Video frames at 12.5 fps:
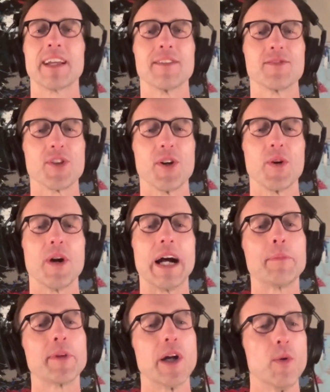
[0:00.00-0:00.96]
So
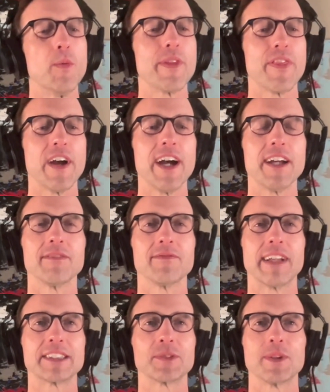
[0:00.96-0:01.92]
I'm going with that.
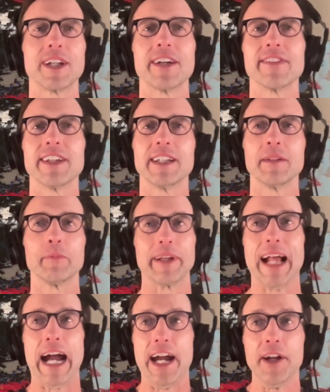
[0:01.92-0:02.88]
That's what I think,
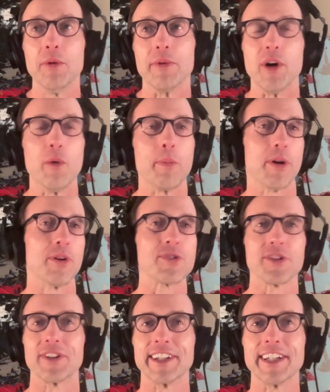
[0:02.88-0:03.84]
but I don't know
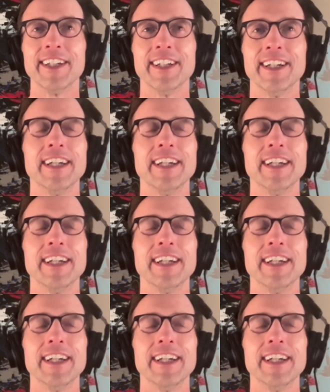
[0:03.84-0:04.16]
personally.